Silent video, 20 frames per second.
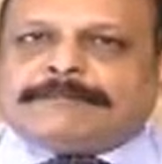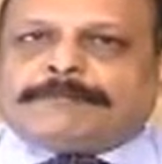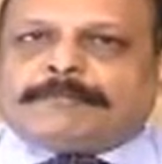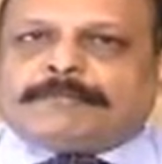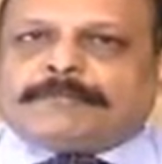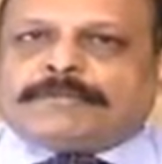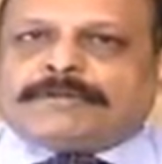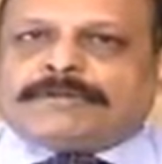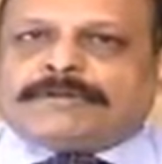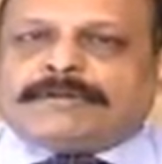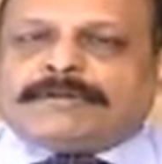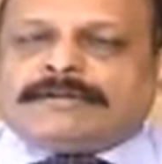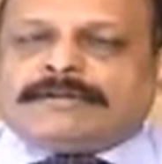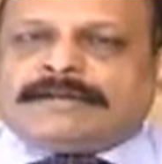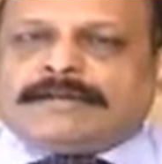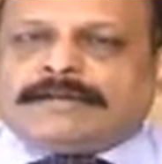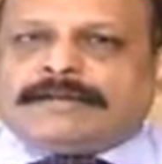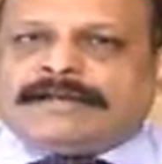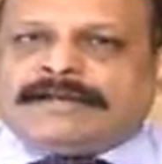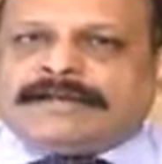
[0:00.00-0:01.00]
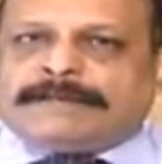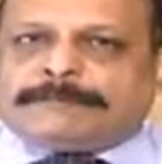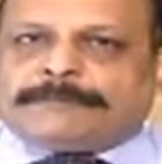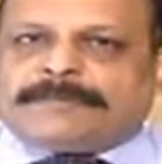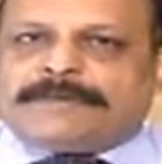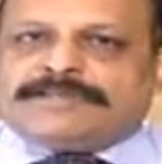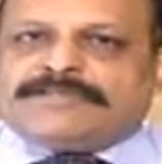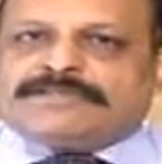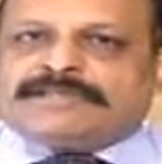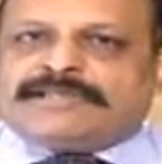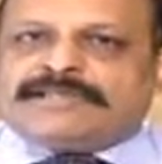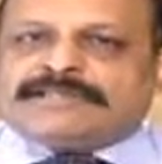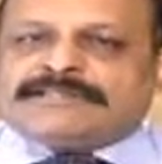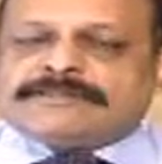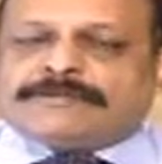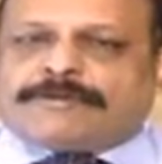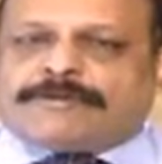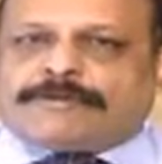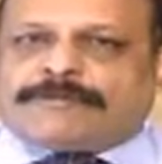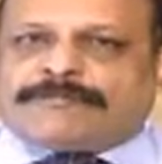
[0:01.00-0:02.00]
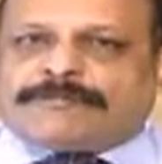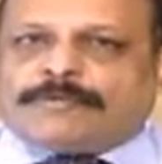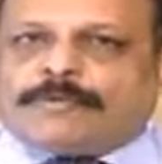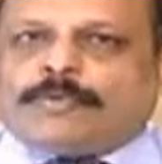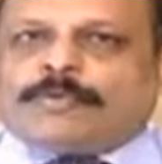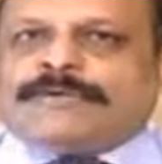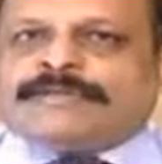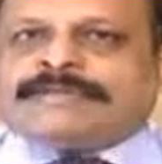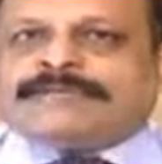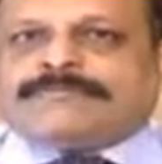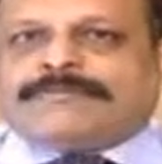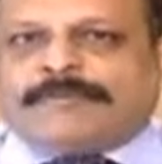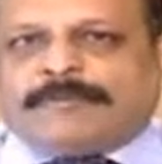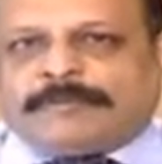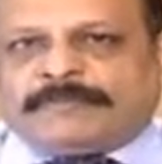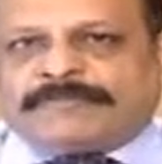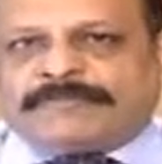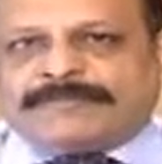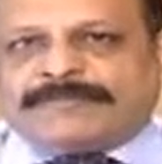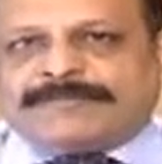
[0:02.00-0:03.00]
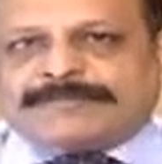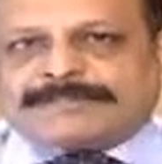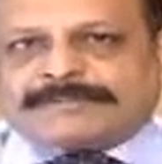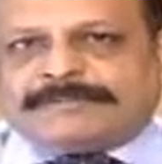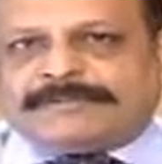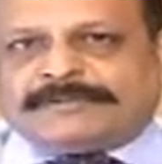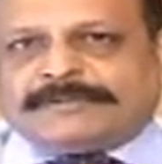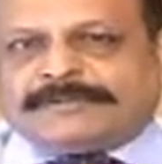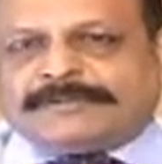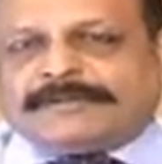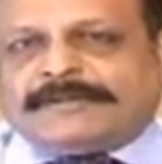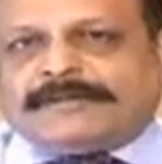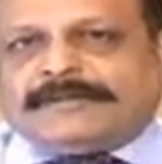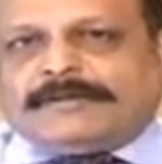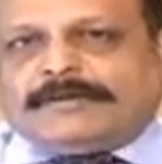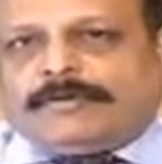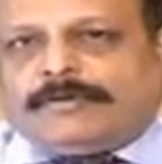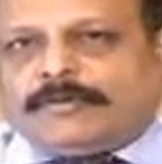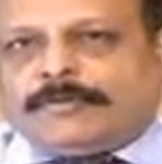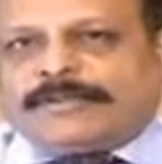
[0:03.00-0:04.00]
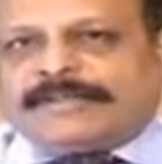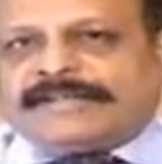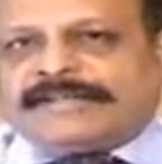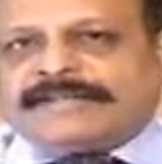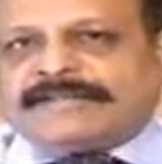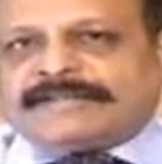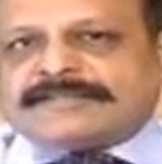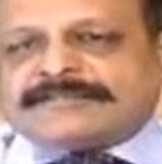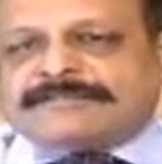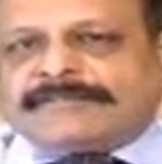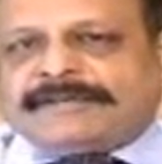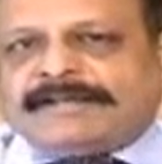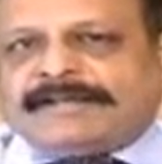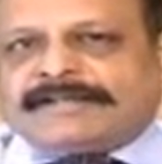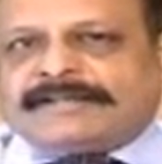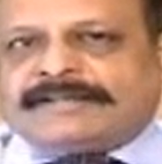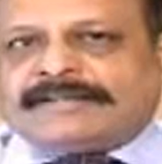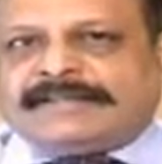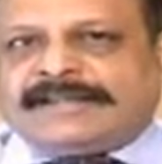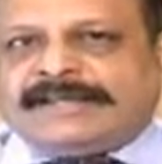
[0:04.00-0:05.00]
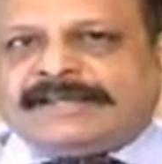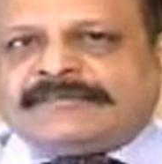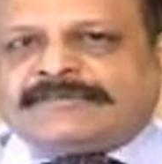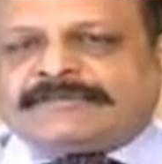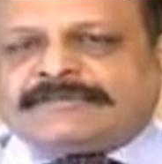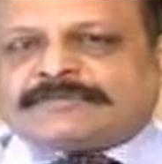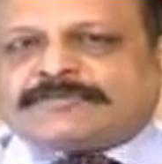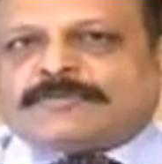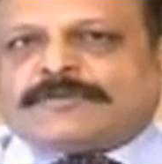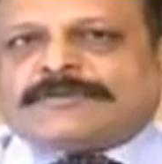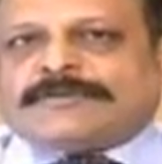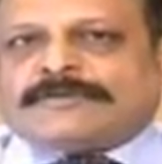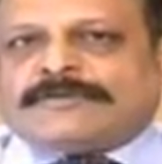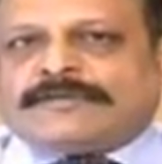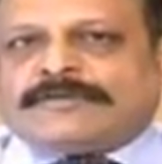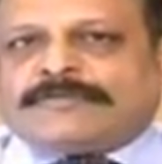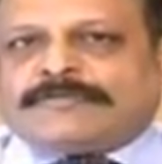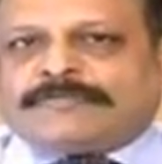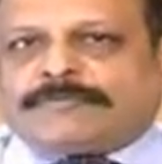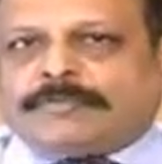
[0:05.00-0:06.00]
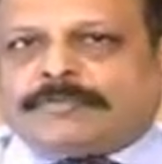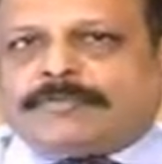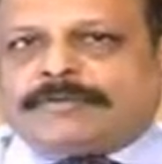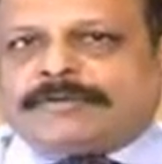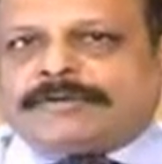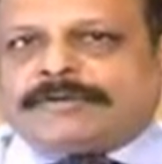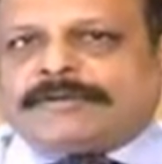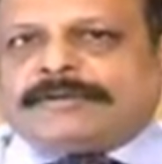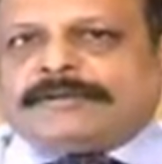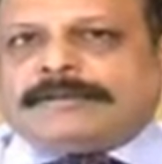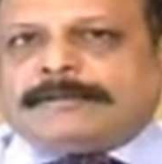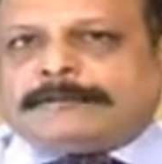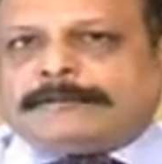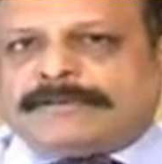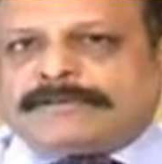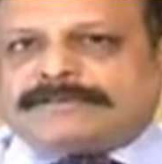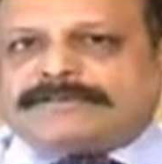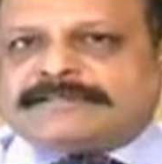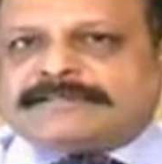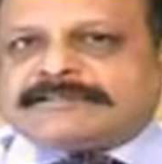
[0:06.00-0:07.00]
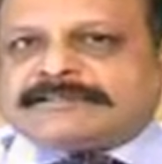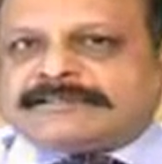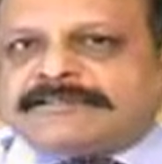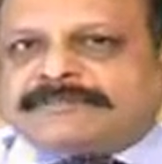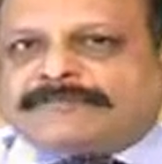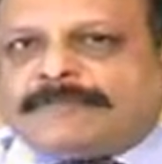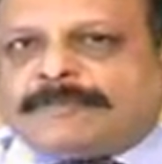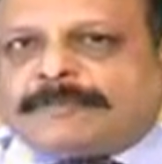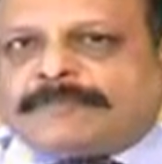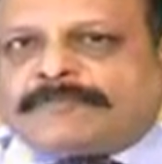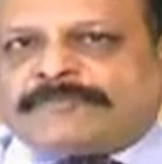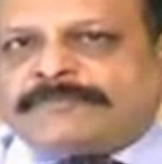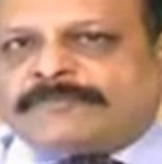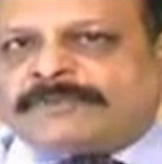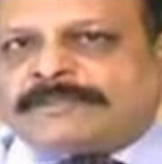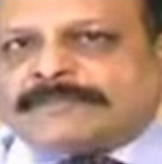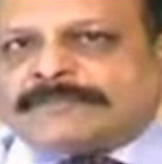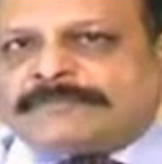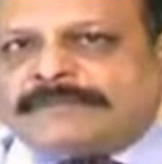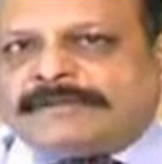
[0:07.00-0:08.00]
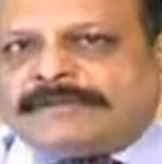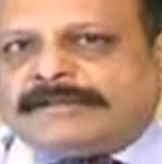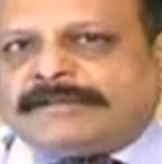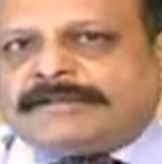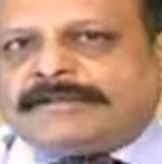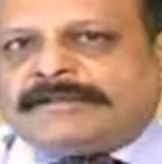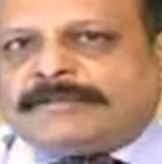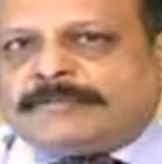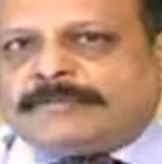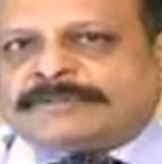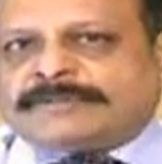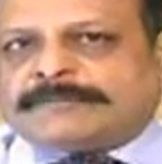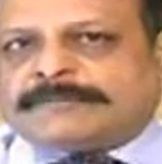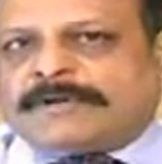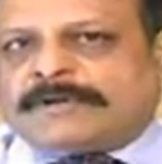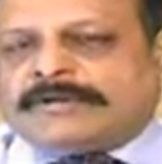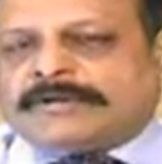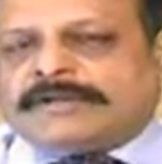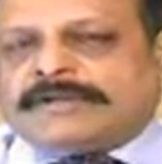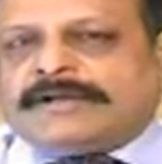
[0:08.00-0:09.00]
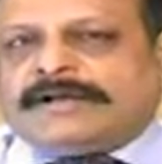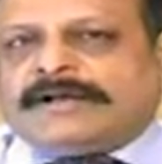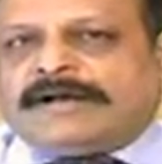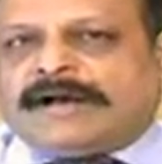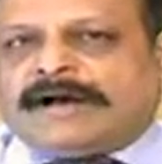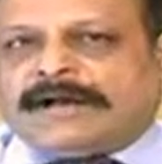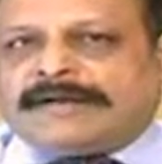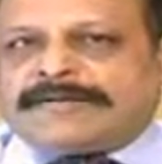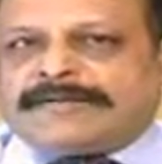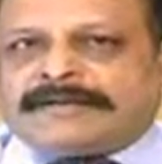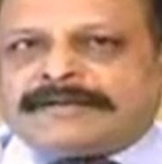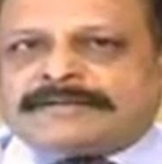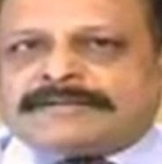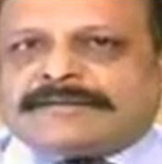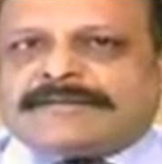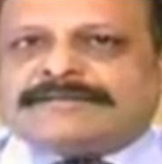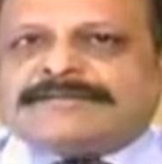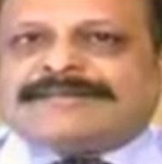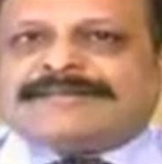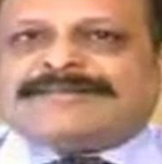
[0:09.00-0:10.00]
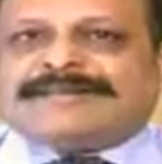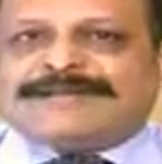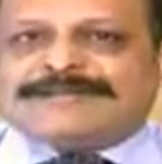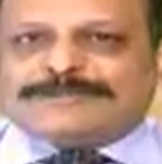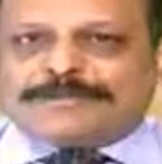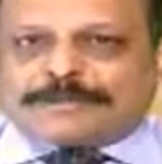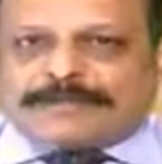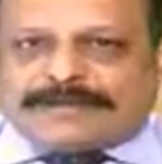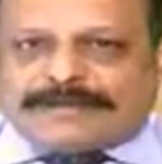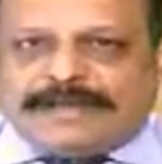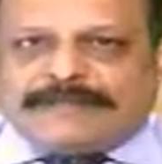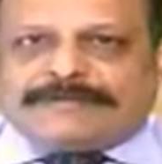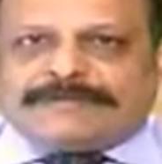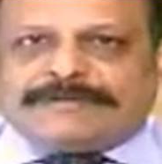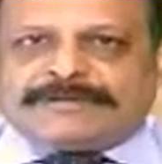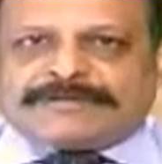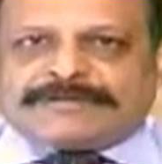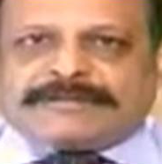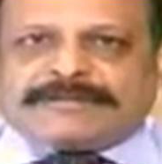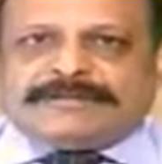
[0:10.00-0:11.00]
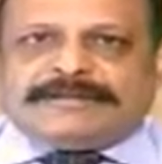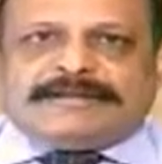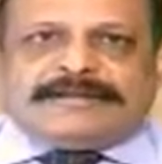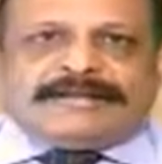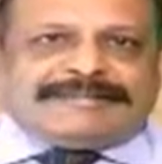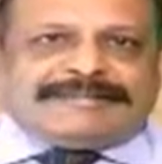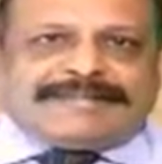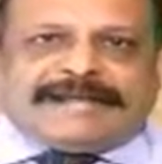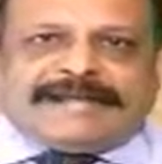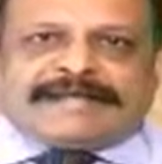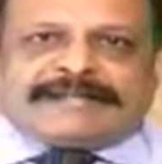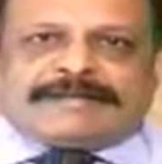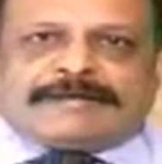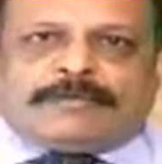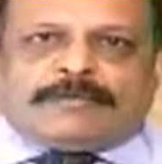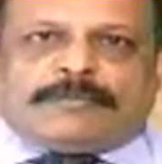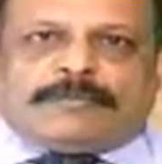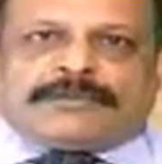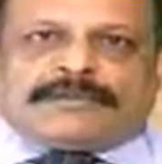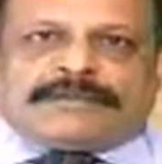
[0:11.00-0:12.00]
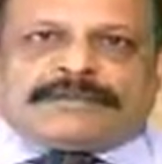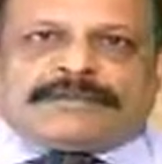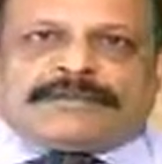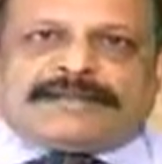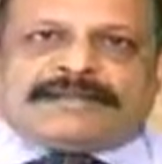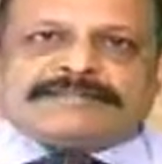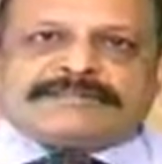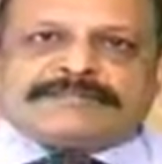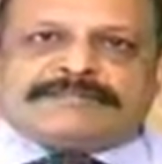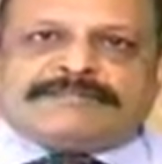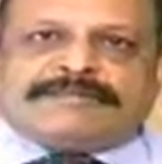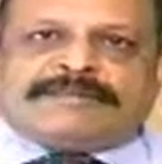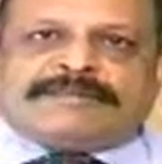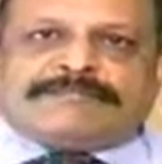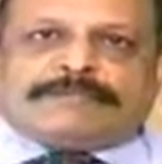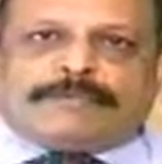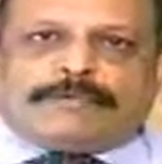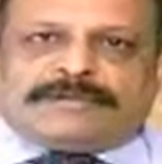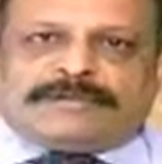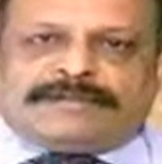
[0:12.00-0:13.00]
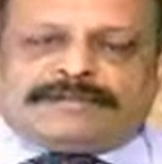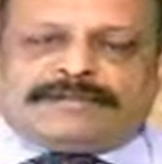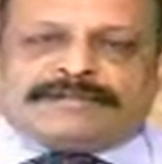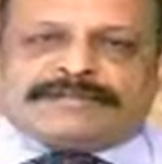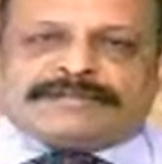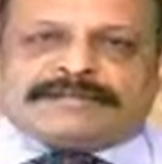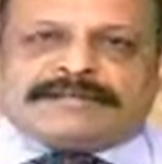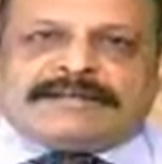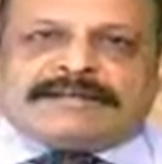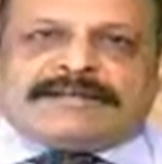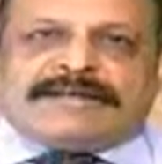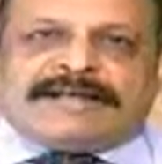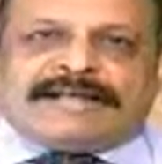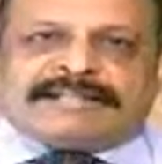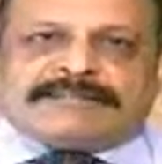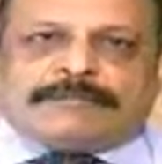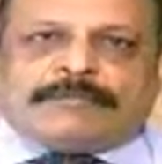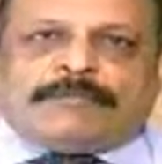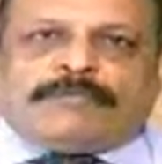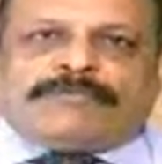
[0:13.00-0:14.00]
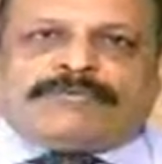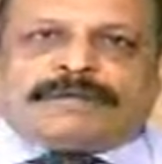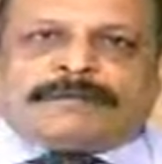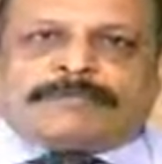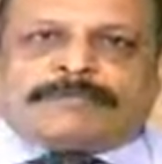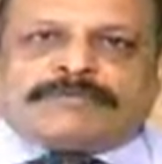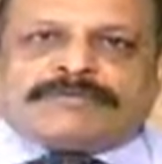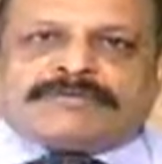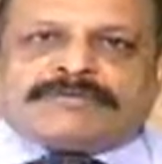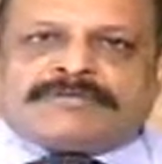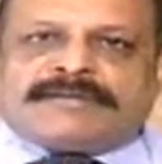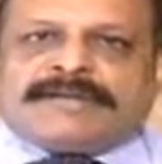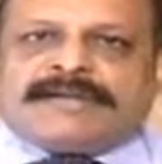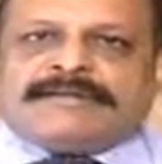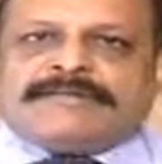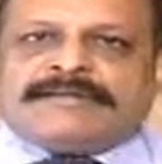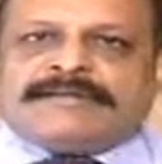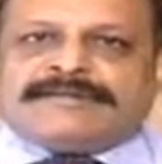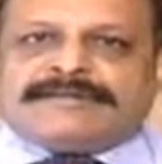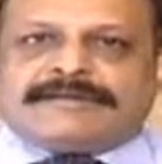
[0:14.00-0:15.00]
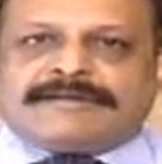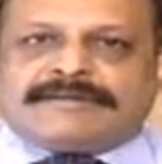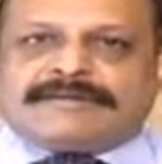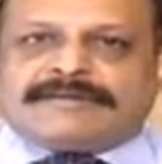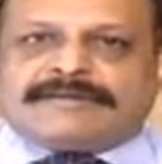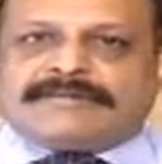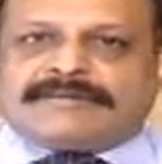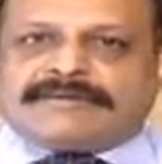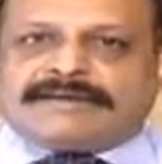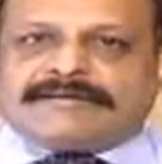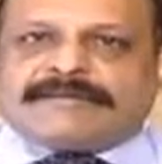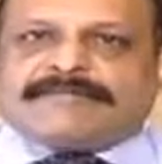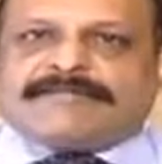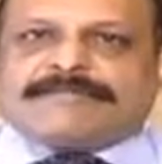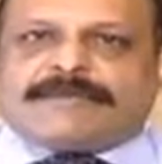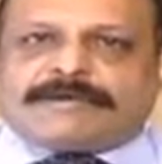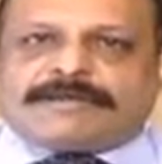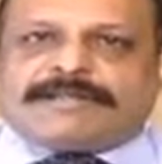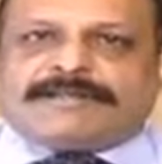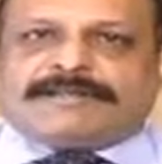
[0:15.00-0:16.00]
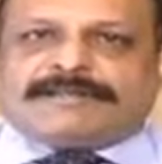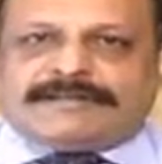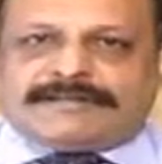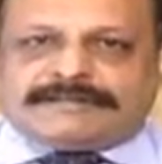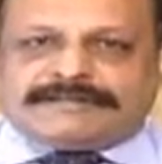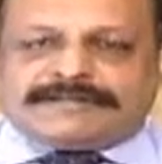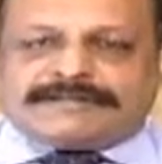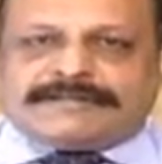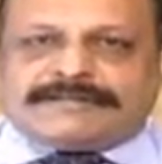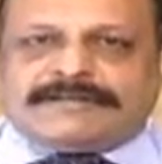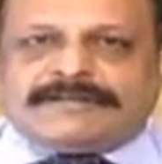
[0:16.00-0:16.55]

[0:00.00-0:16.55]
import uh, and purchase of gold in the form of investment. Over 10 years back, the average quantity of gold purchased in the form of investment in India was about 130 tons on an average. That, over the last three, four years, has moved up to 330, 340 tons.